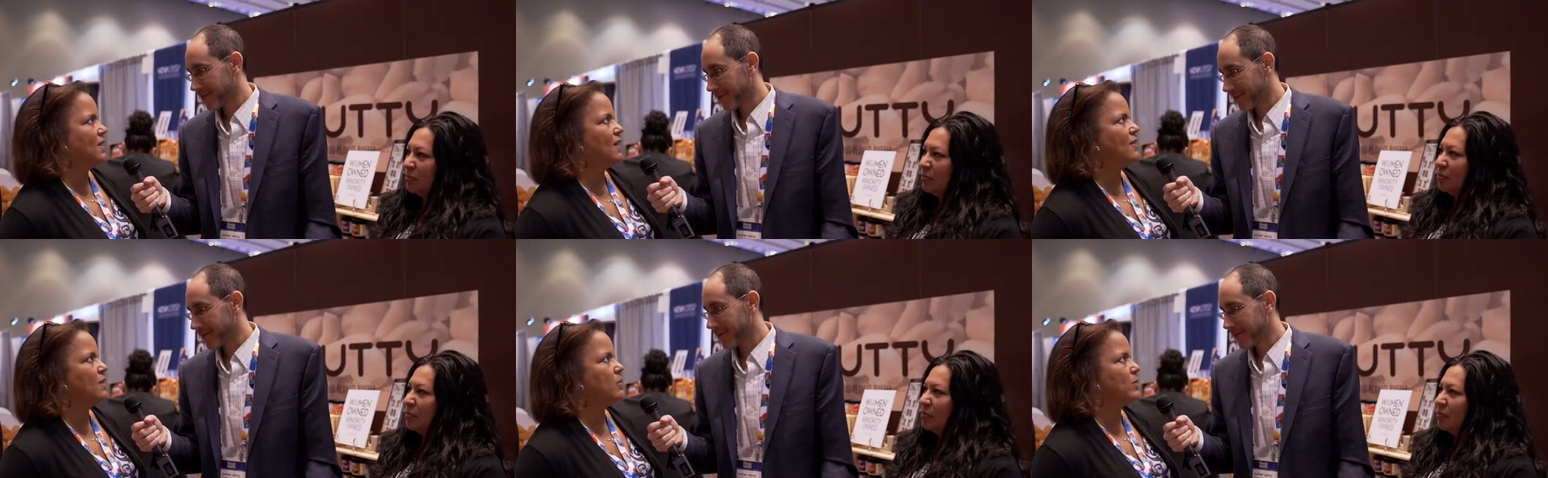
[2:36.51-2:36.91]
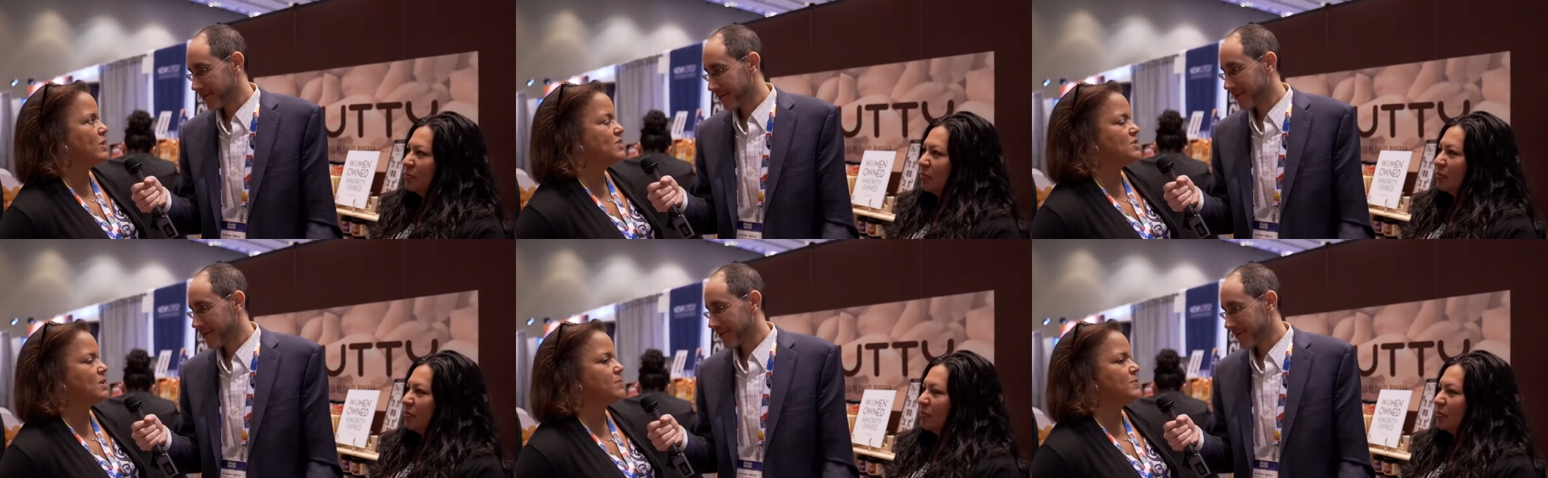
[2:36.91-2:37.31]
Speaker 1: and then we
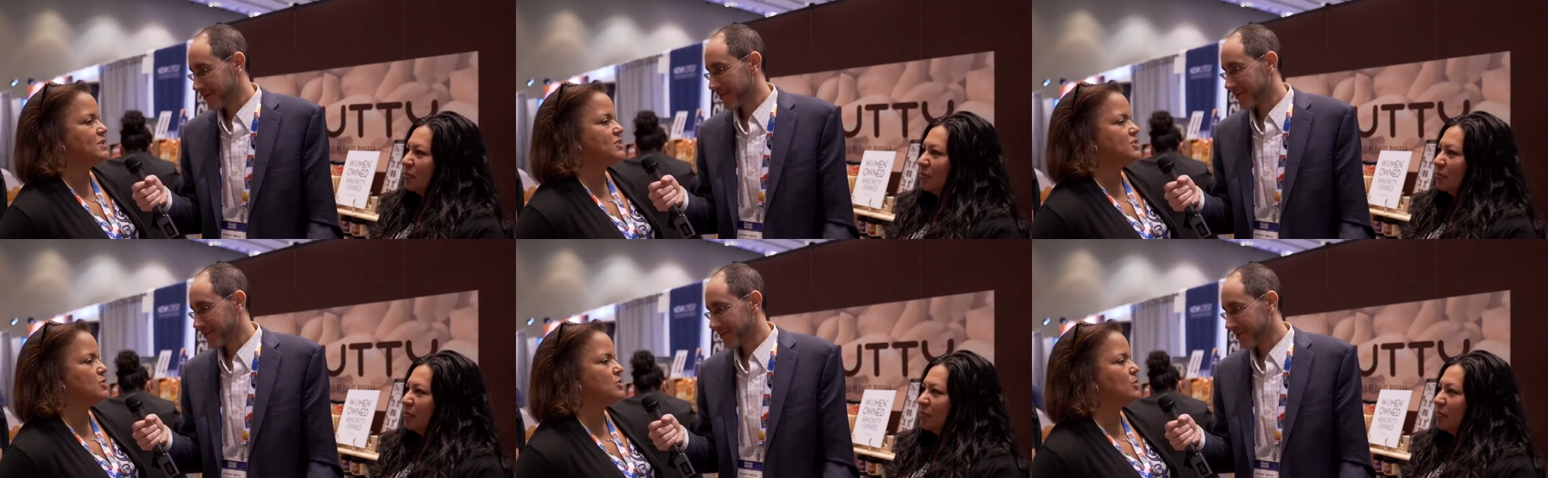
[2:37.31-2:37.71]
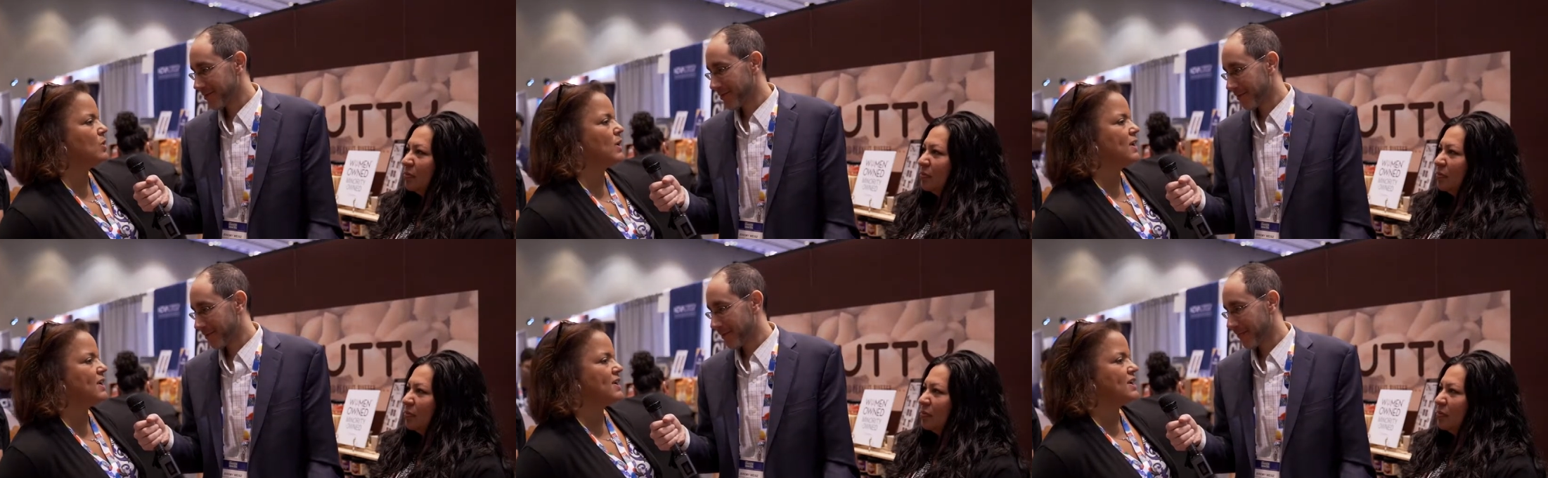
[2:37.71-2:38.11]
jumped into
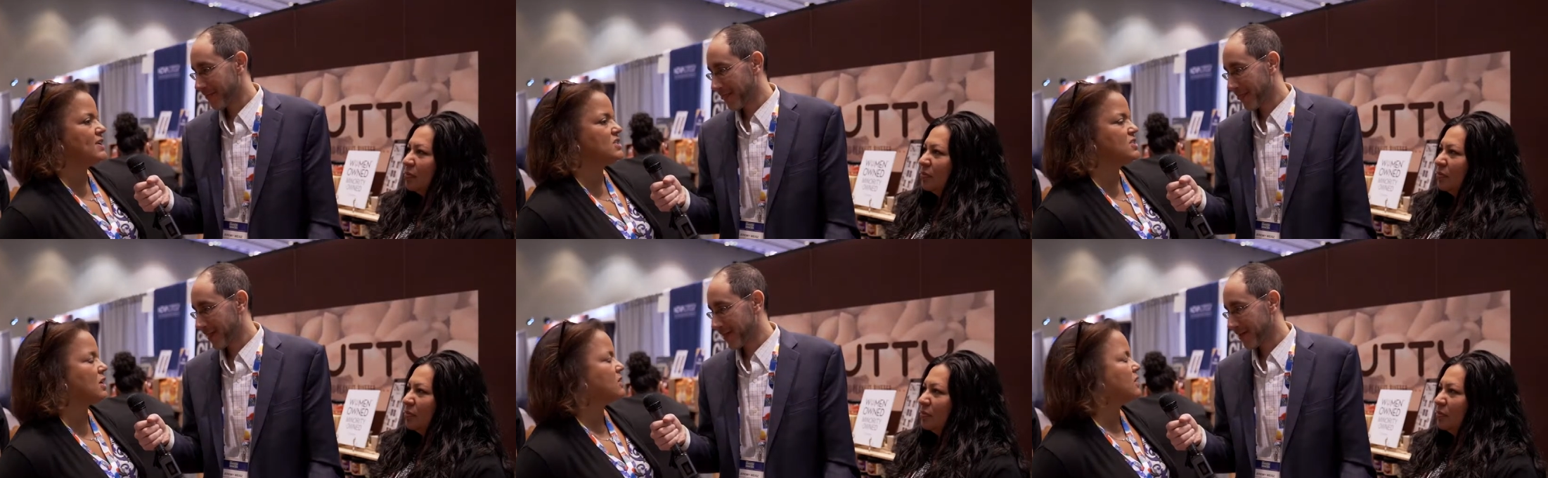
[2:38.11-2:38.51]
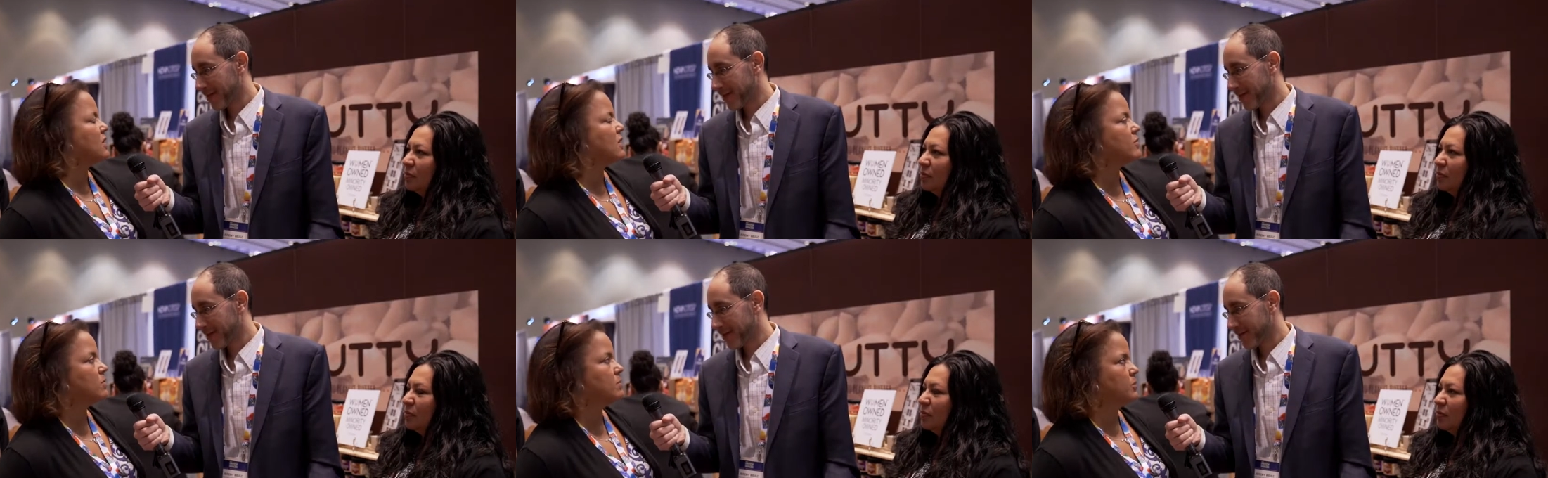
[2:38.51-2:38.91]
a
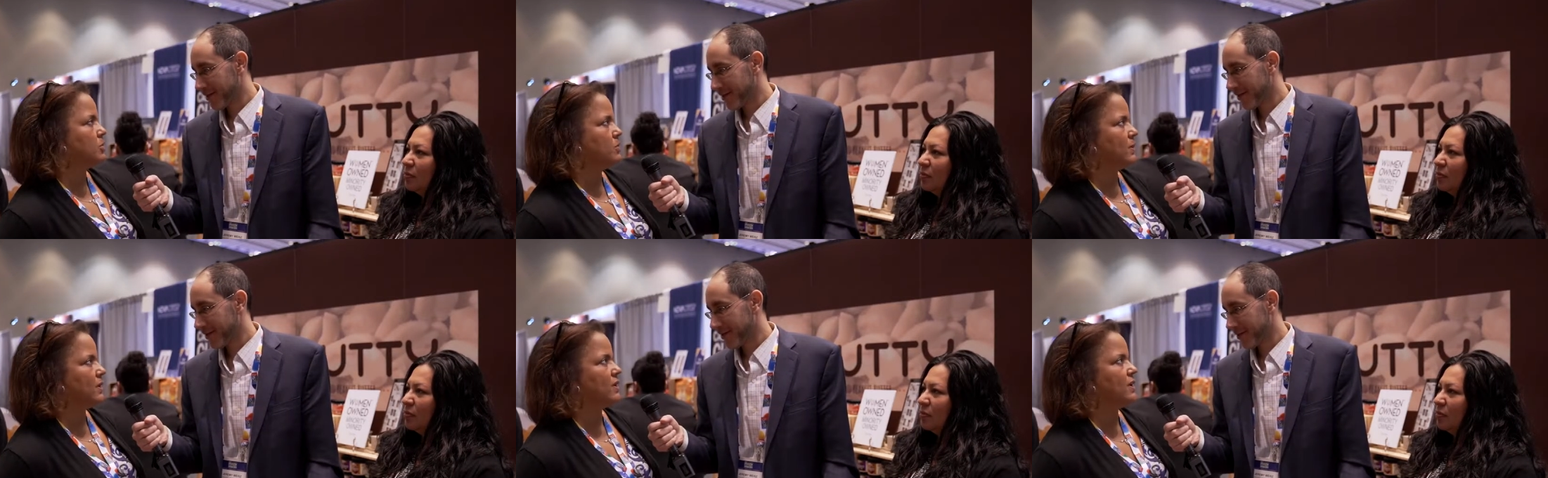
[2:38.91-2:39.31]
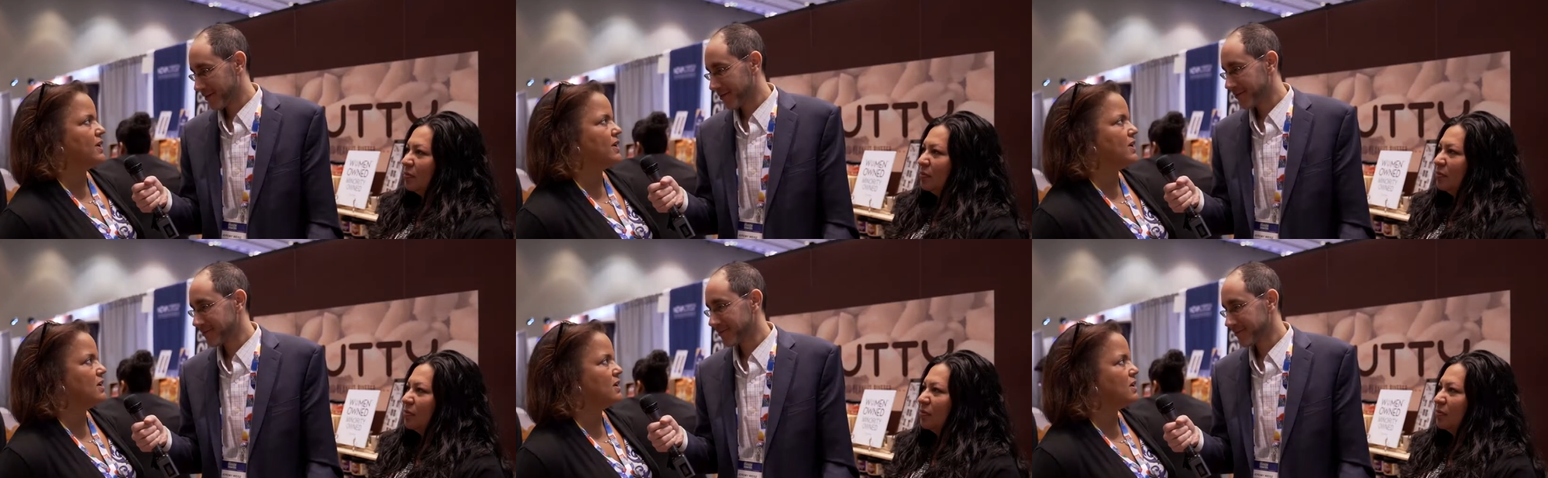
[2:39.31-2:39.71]
chocolate-covered
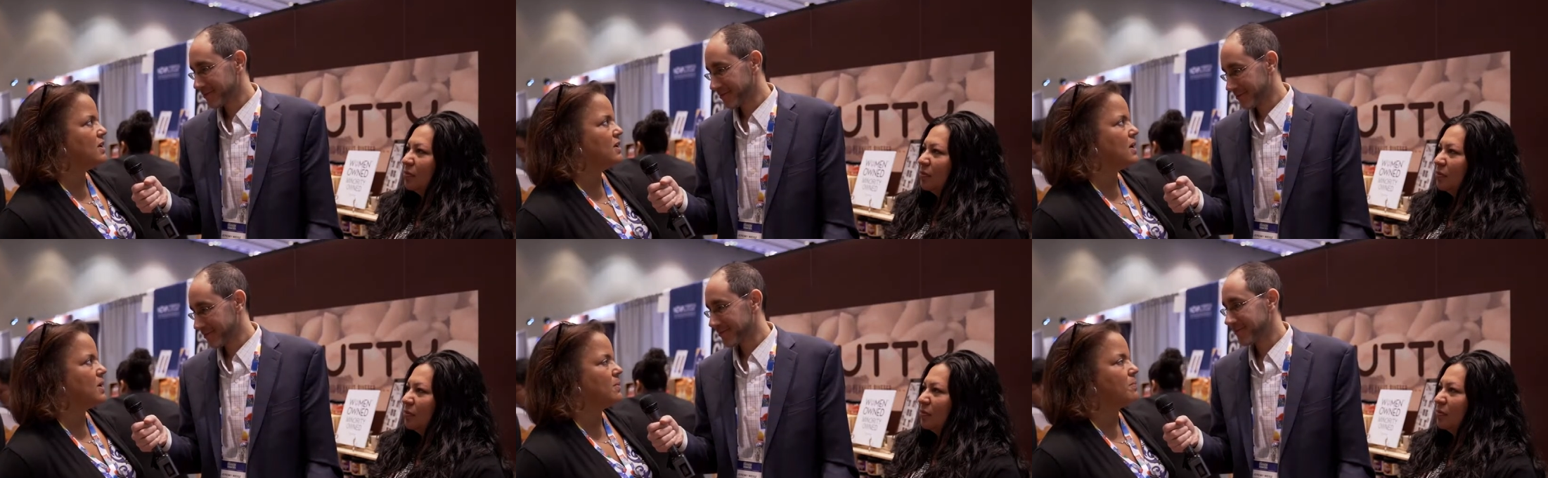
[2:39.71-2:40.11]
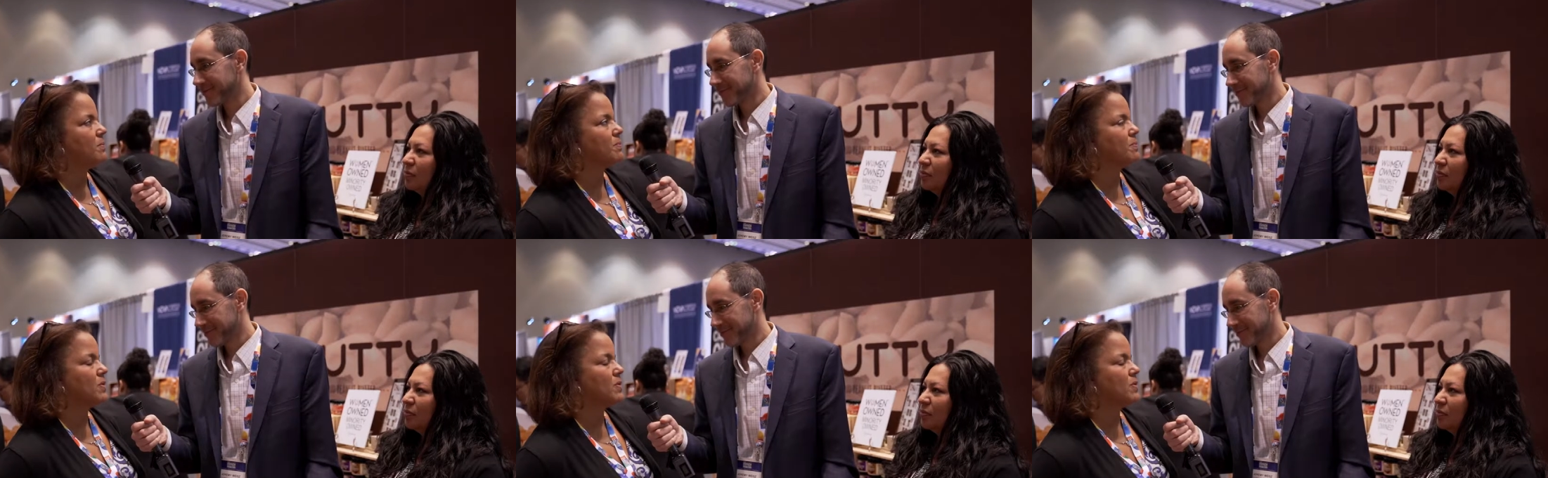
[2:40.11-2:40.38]
blueberry, um,